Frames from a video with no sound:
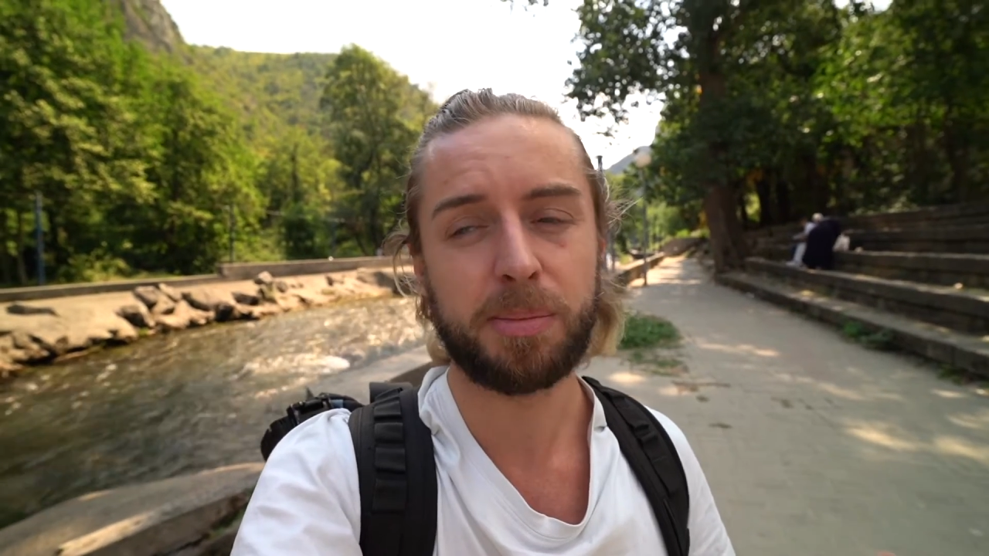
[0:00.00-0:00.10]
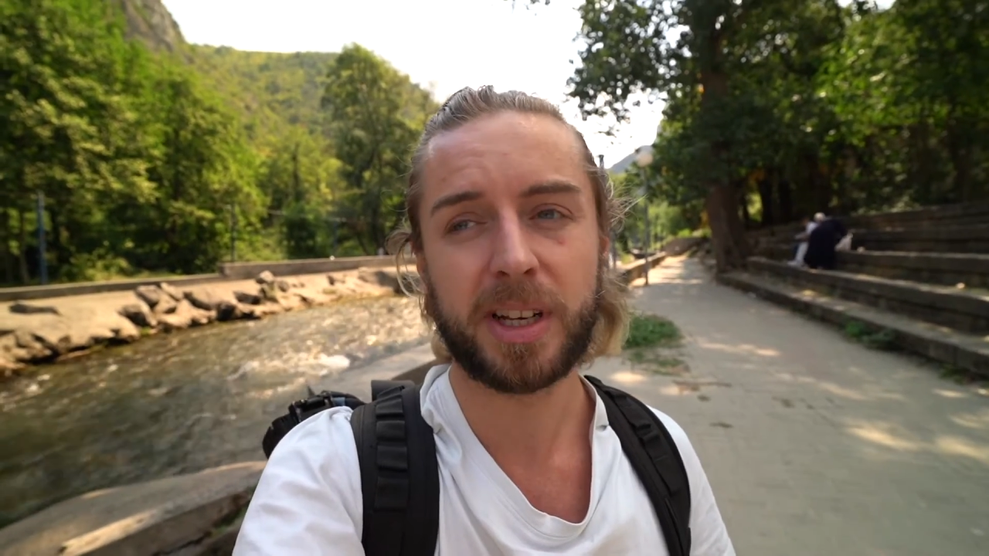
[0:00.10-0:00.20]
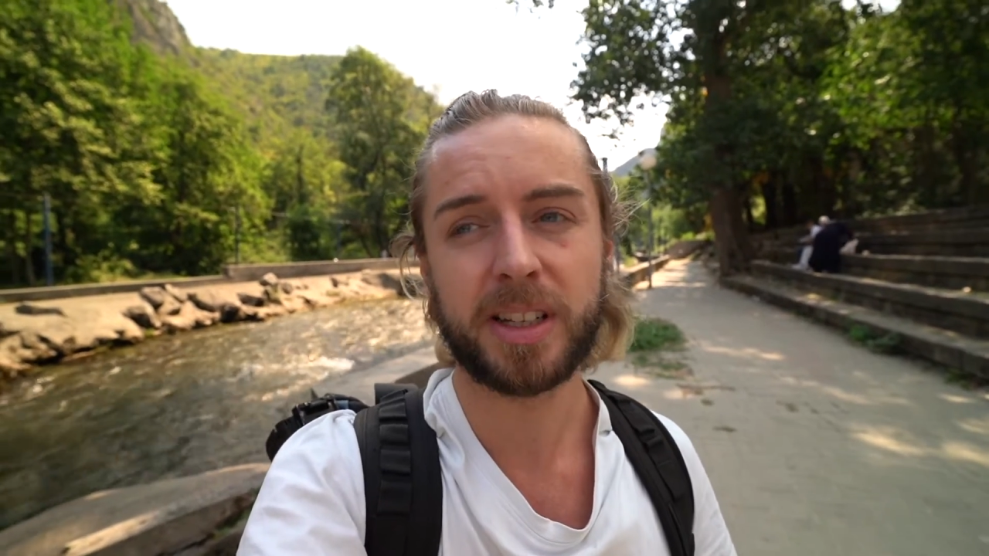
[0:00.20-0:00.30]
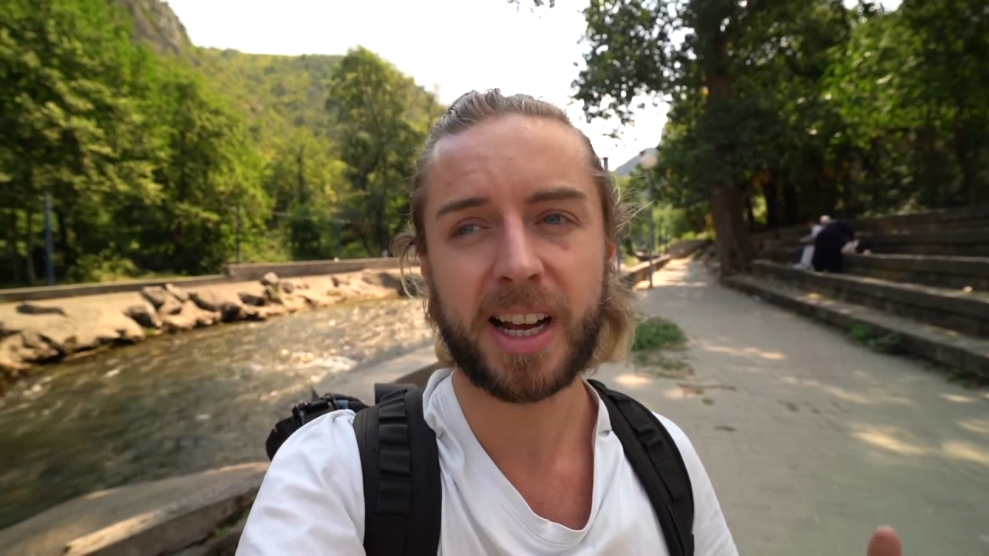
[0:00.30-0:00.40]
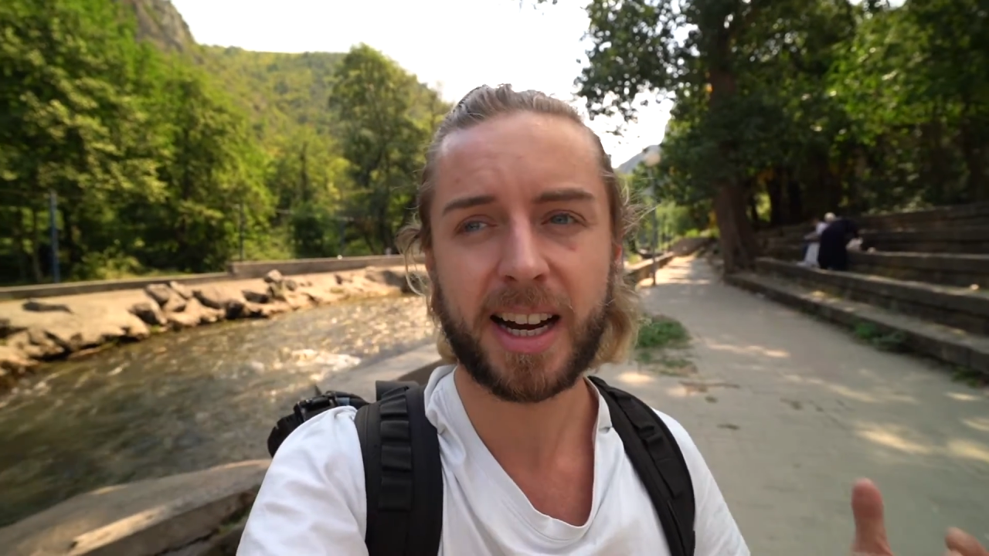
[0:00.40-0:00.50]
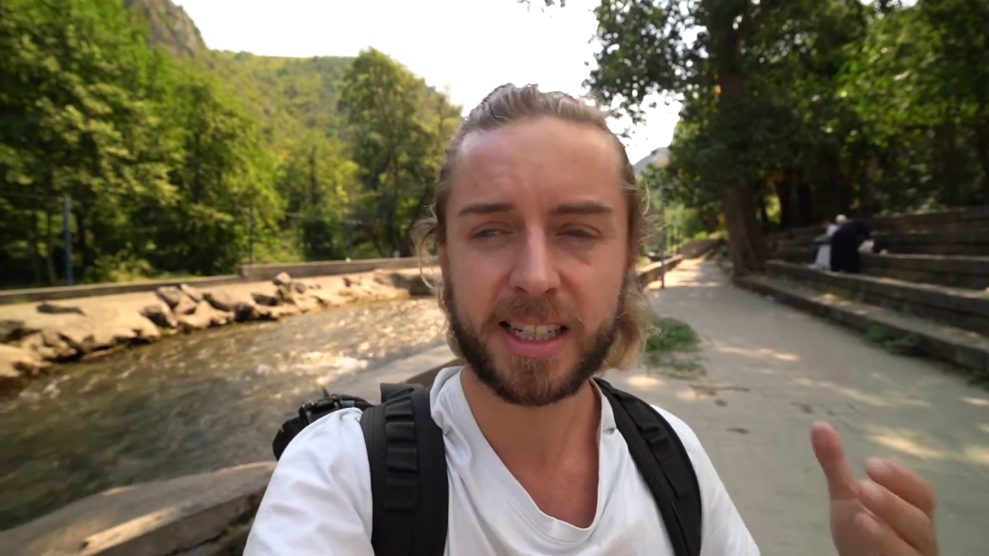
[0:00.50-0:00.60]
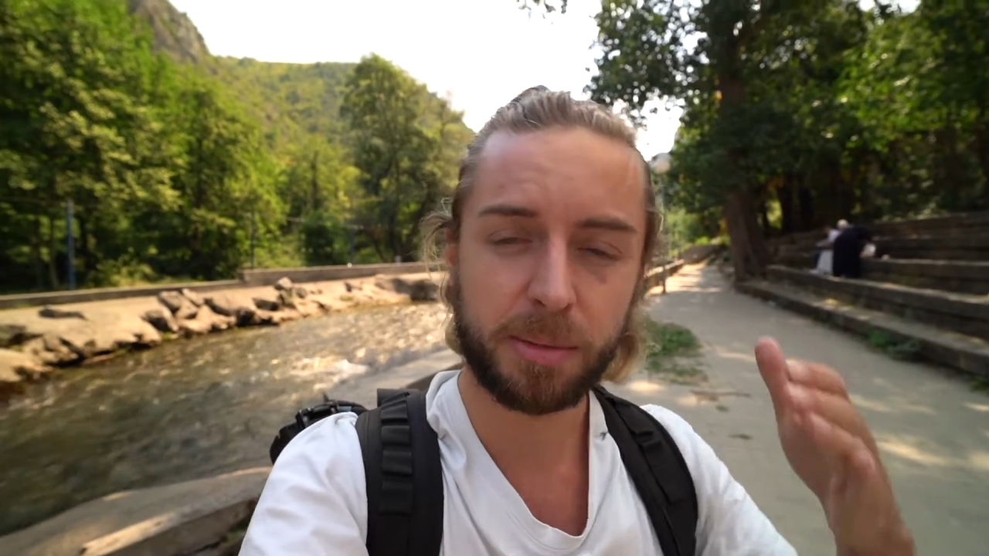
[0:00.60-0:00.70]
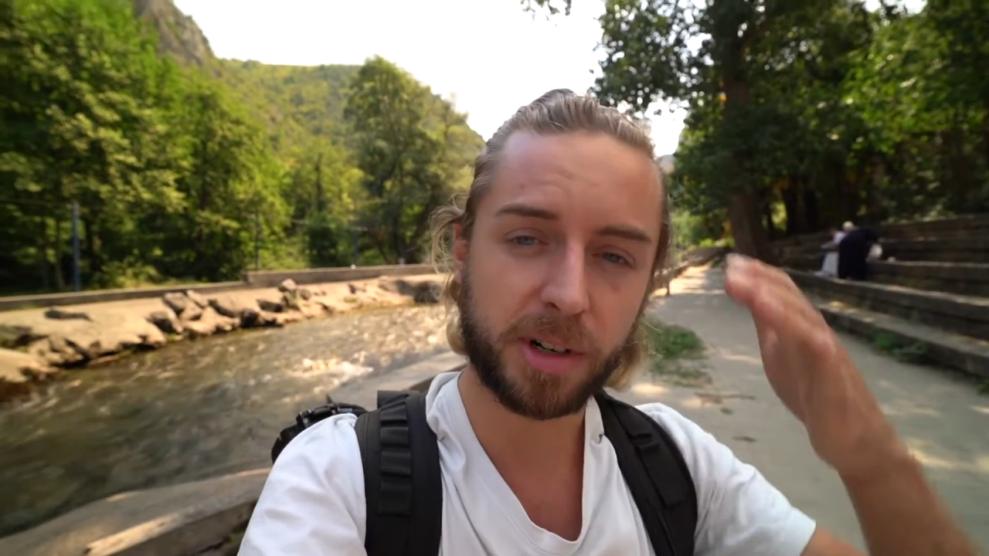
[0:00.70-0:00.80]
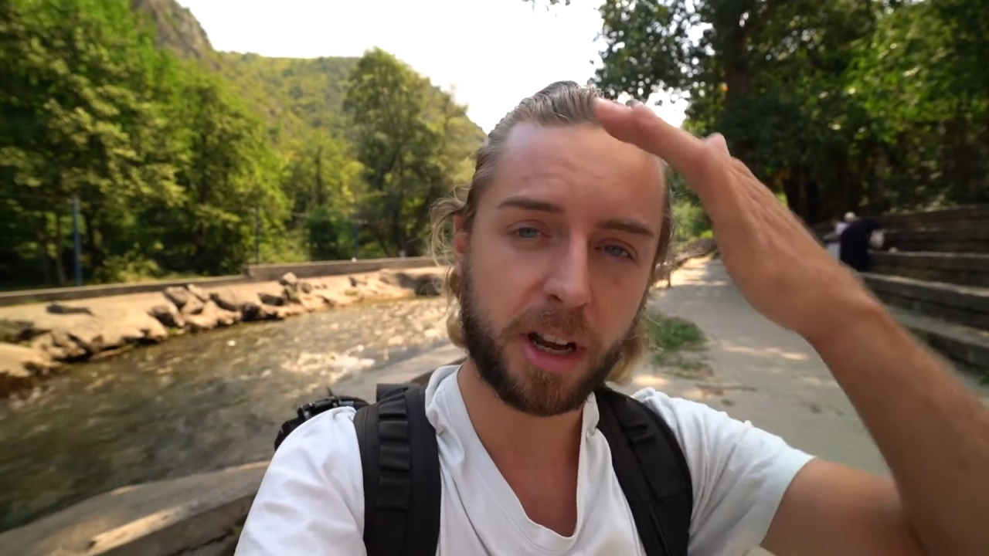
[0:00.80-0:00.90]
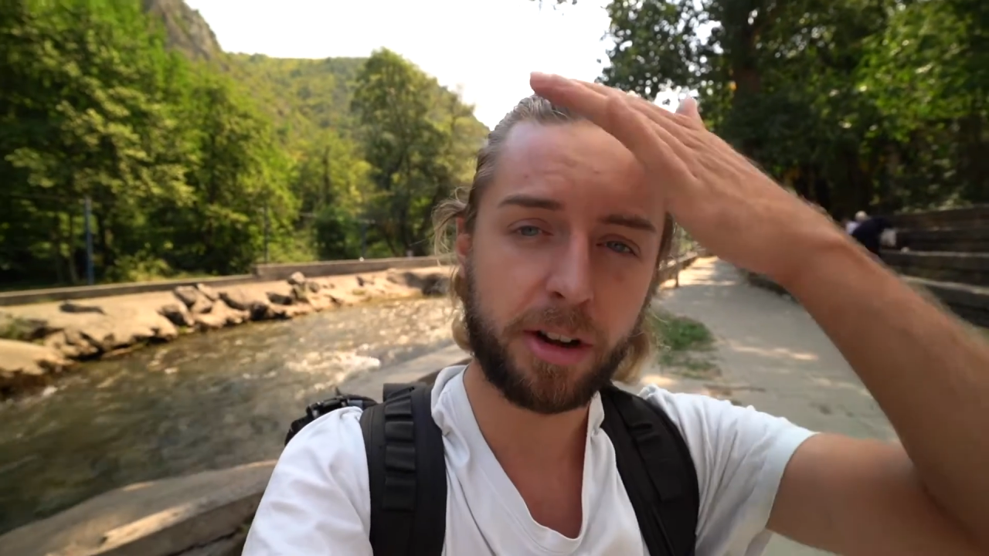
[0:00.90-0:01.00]
because I actually
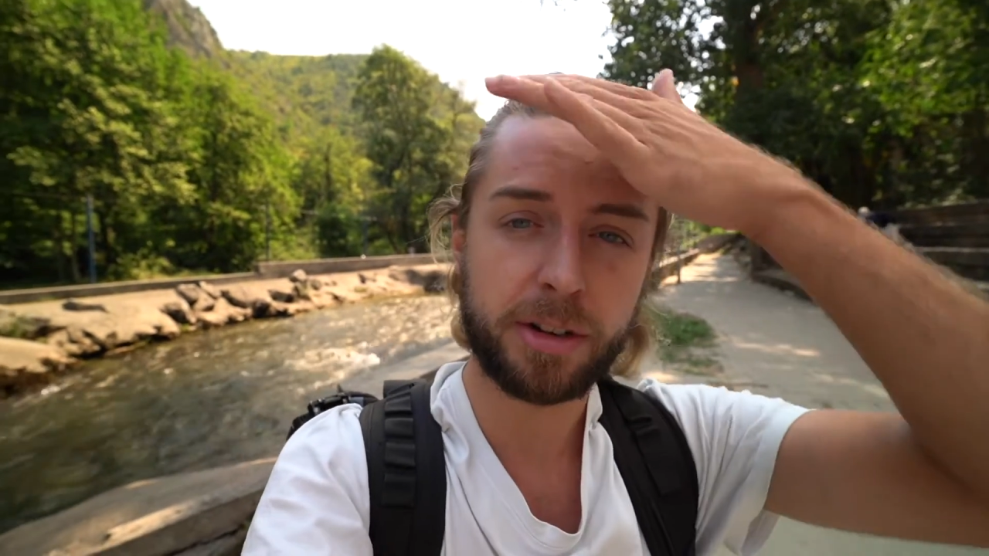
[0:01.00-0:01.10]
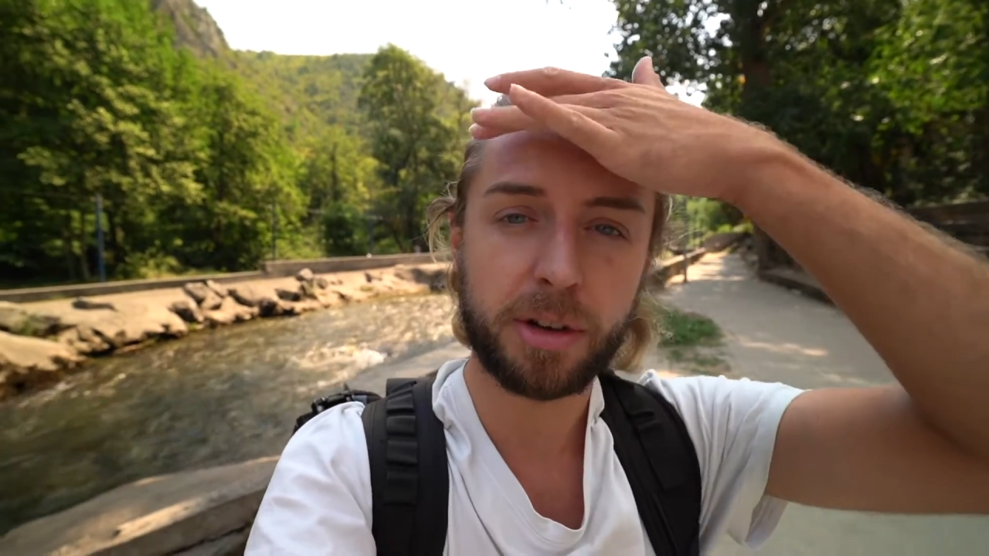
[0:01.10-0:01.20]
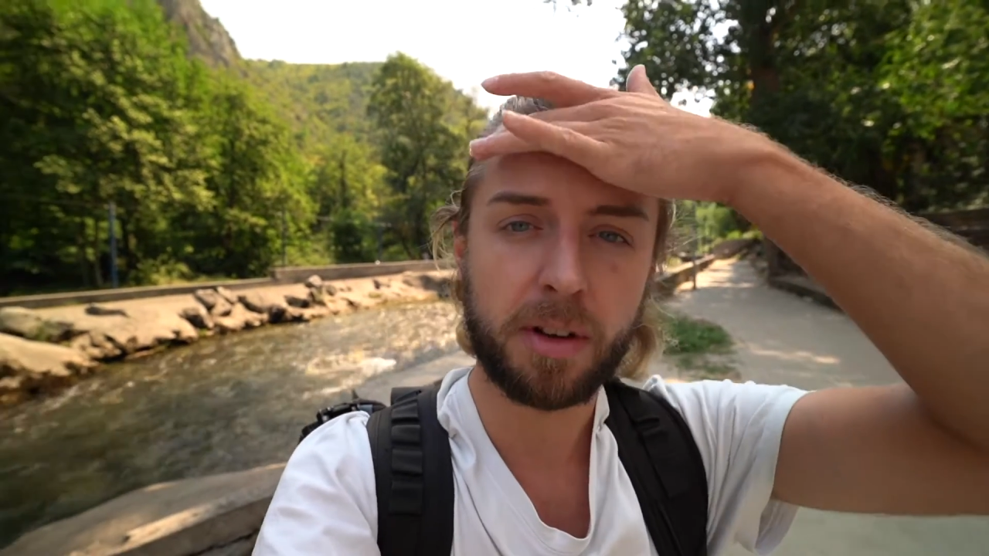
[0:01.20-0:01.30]
want to go do a